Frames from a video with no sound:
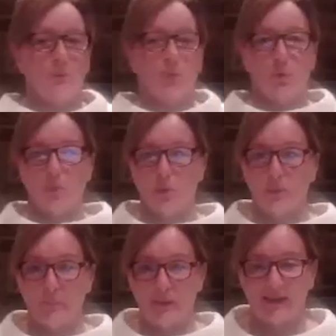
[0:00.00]
all the way
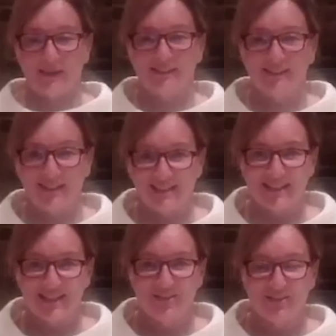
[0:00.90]
back
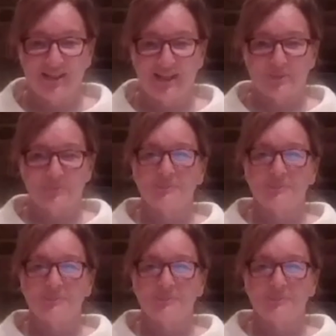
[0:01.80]
into the here and now.